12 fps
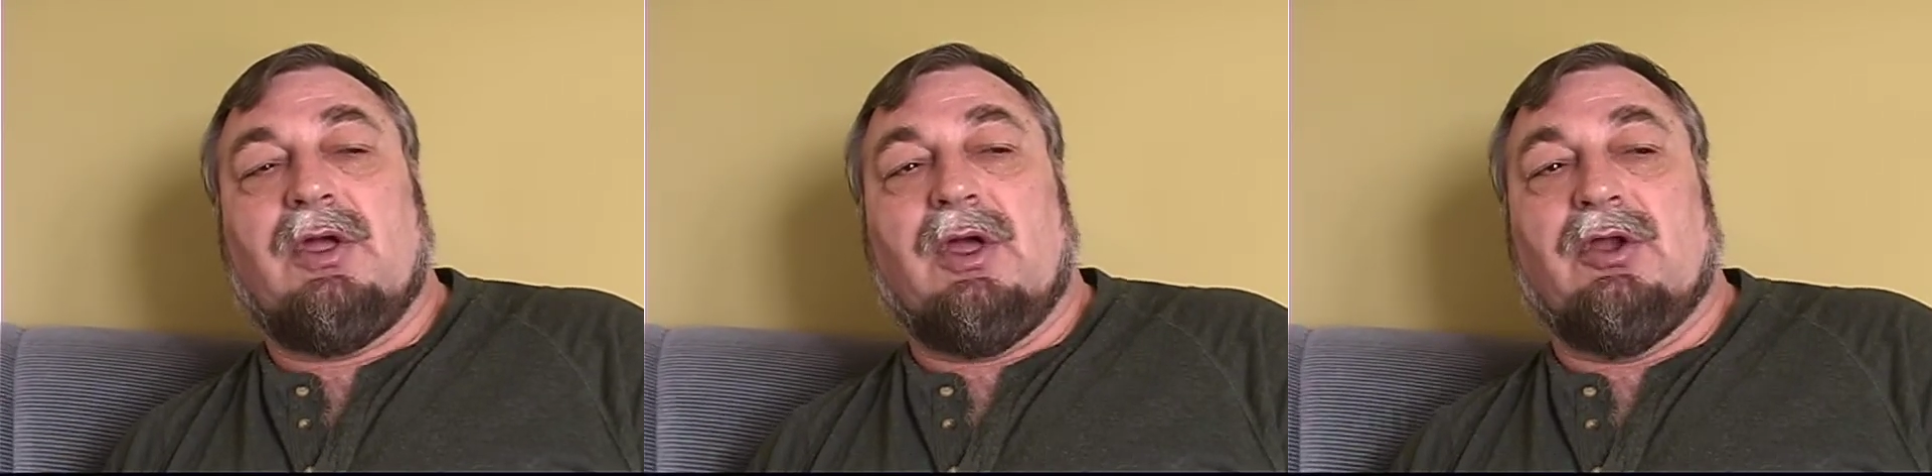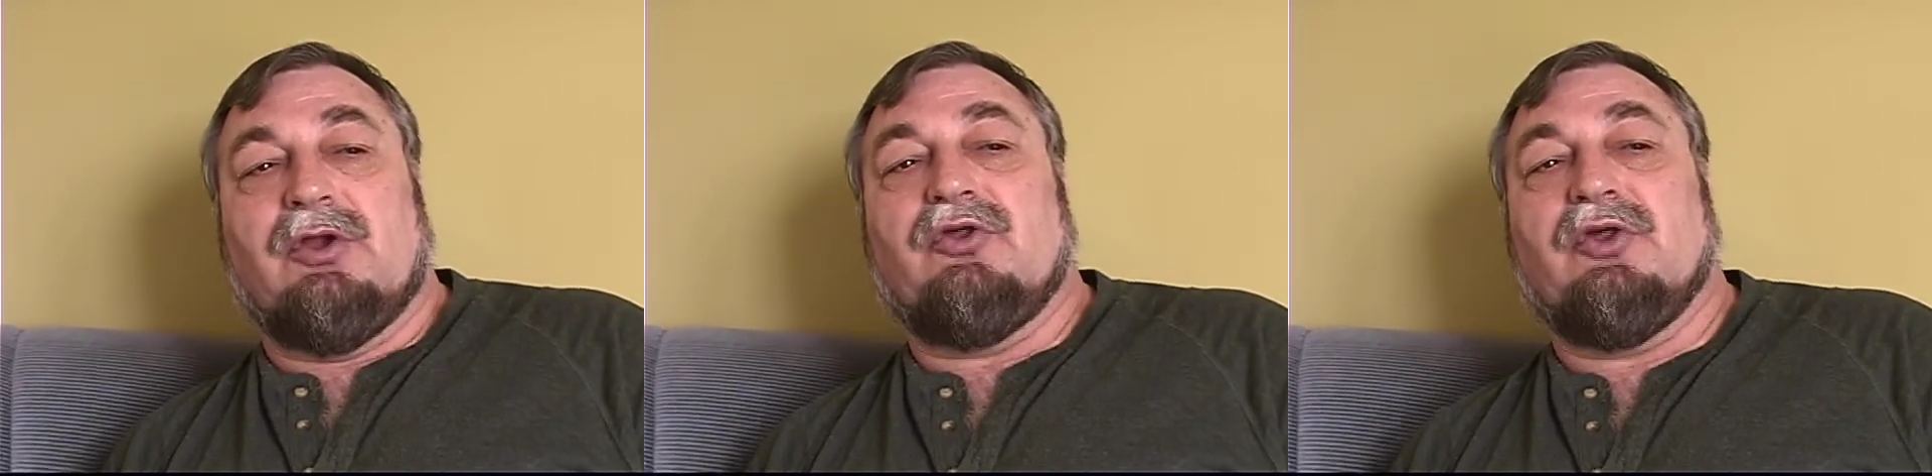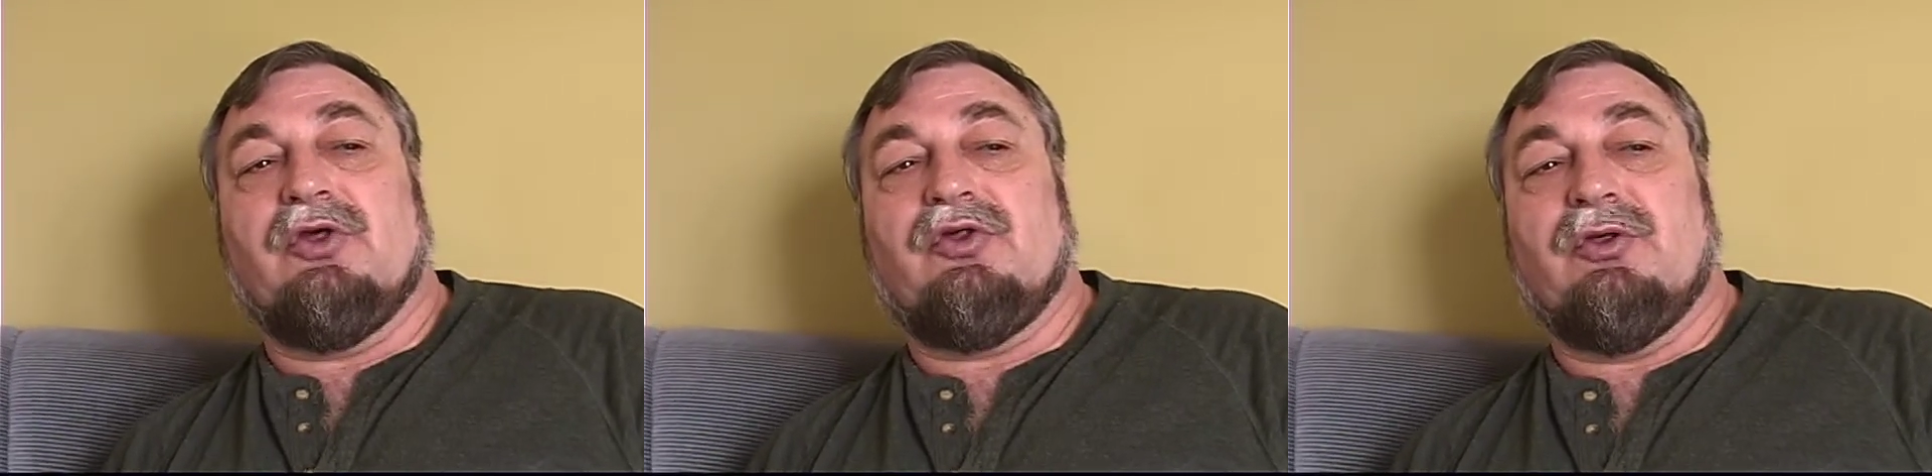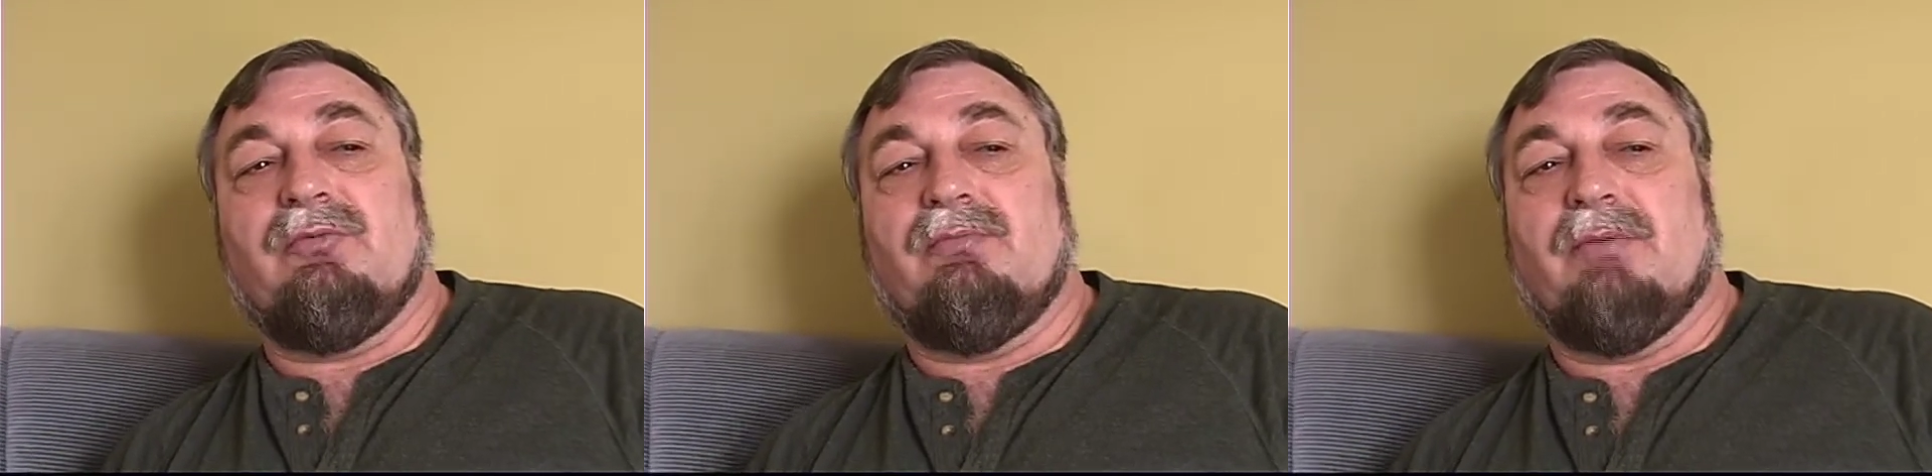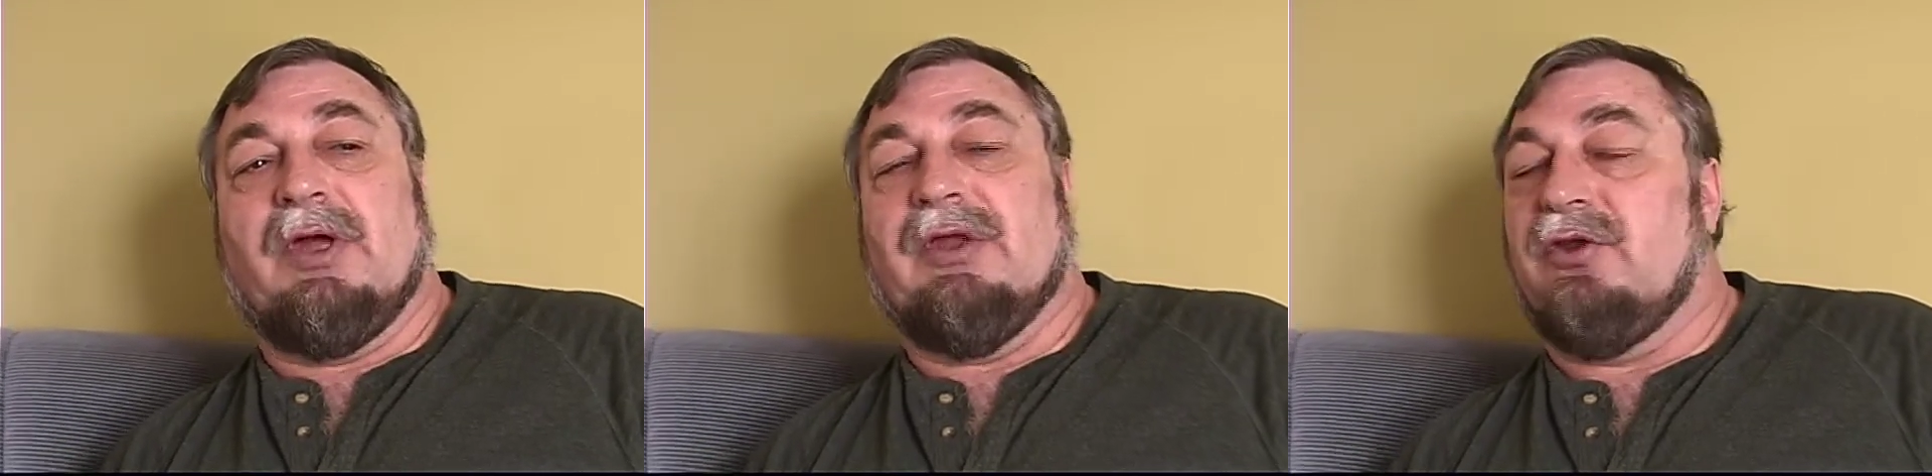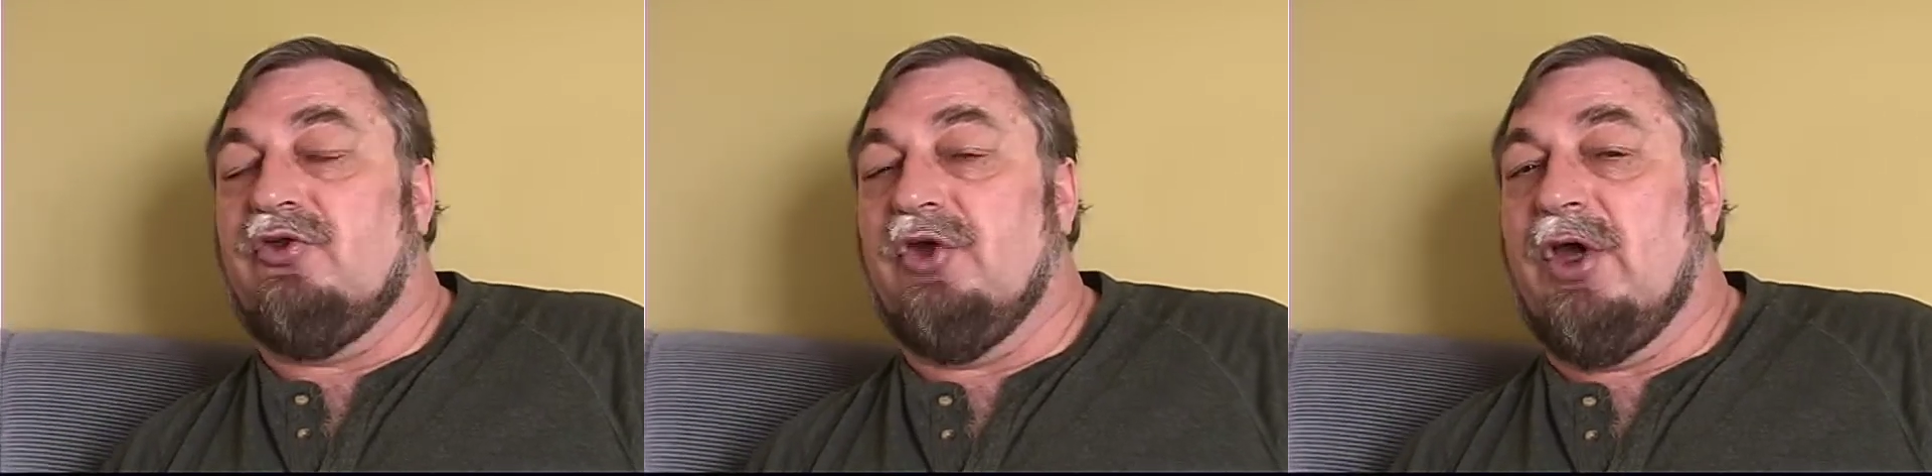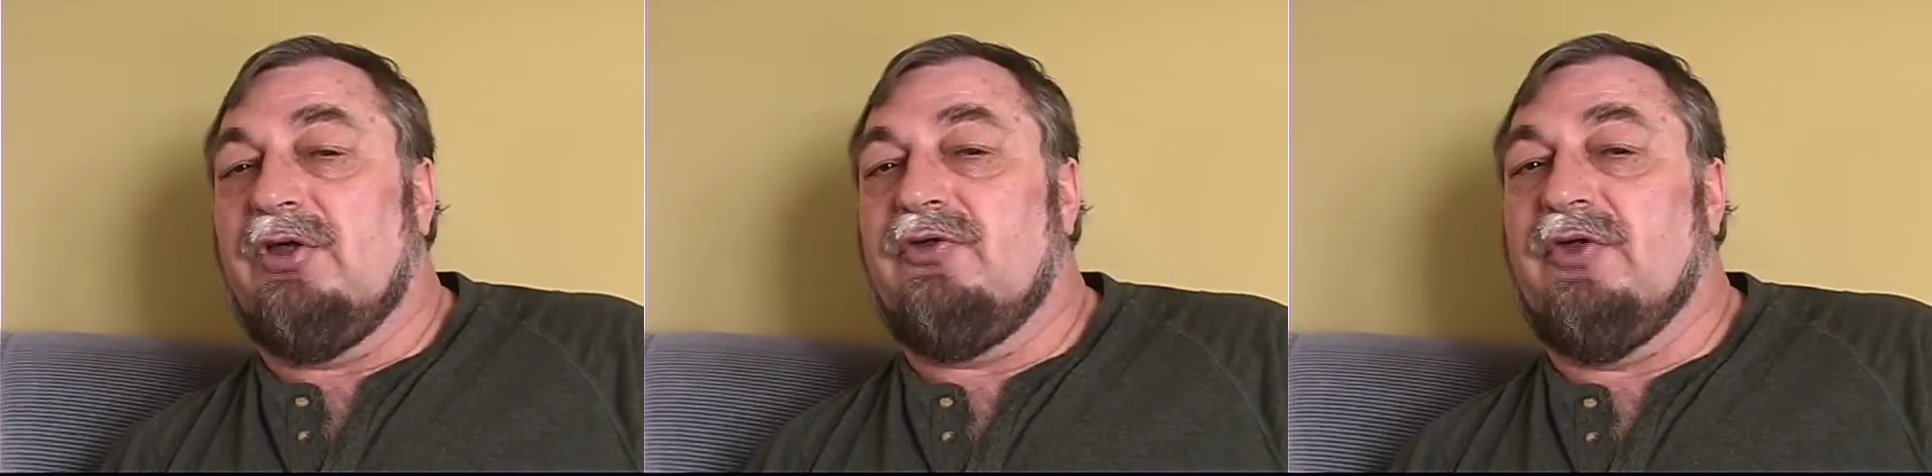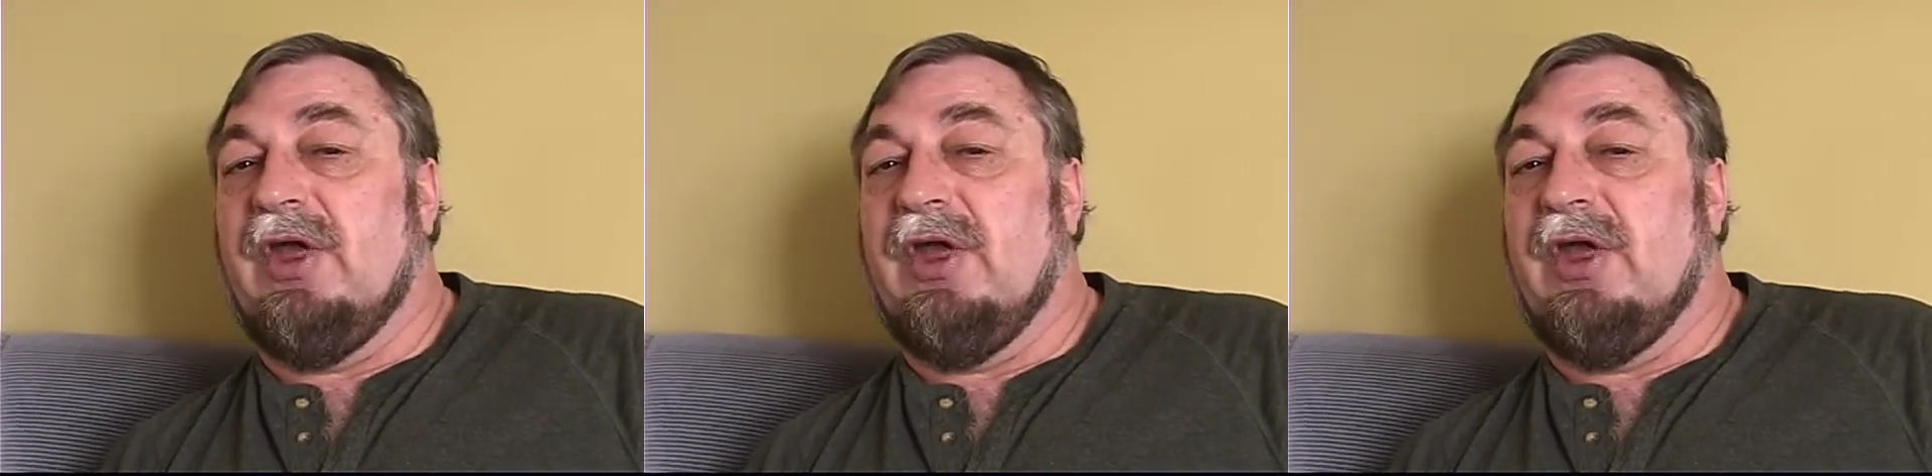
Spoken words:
a decision by the judge